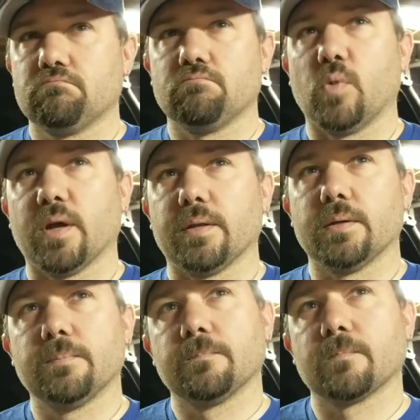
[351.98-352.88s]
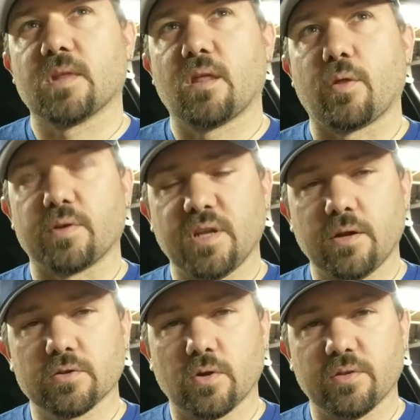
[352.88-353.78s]
what, 13
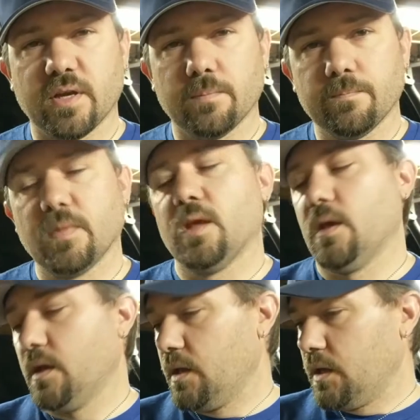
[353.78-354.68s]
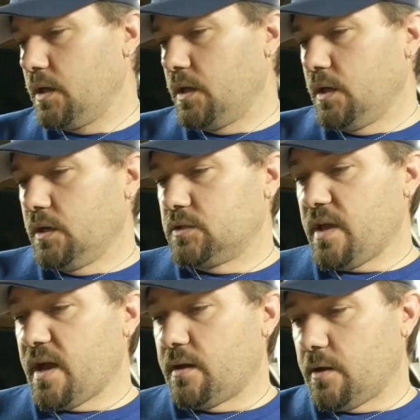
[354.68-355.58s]
years old now? So
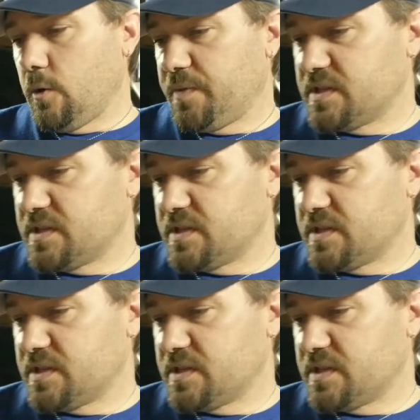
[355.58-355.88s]
yeah, I hope this